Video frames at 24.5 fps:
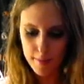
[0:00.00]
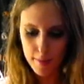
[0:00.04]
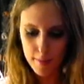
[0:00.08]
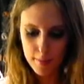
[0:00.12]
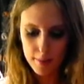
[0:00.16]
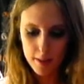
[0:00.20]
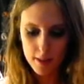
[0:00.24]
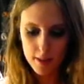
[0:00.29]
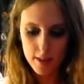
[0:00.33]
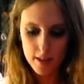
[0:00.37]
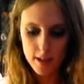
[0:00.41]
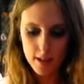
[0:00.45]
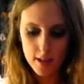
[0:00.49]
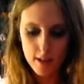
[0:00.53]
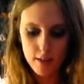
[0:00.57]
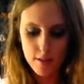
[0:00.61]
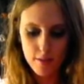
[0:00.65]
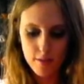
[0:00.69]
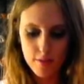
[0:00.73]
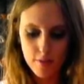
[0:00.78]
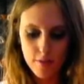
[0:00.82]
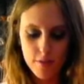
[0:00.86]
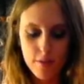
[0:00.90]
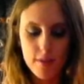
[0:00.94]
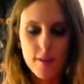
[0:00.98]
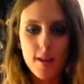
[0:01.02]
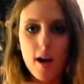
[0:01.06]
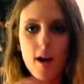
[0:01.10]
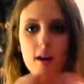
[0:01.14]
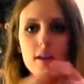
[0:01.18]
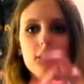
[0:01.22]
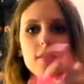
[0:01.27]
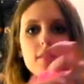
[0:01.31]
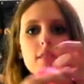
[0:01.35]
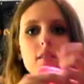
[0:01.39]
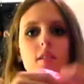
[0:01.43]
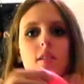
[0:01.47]
I believe. Yeah.
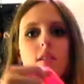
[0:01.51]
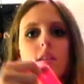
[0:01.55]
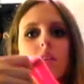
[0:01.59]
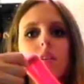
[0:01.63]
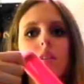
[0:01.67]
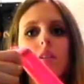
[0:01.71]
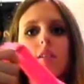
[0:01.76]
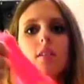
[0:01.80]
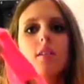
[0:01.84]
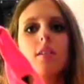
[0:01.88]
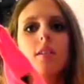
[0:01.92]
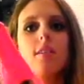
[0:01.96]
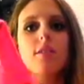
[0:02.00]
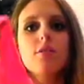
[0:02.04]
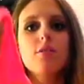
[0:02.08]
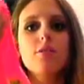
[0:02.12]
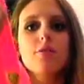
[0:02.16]
This is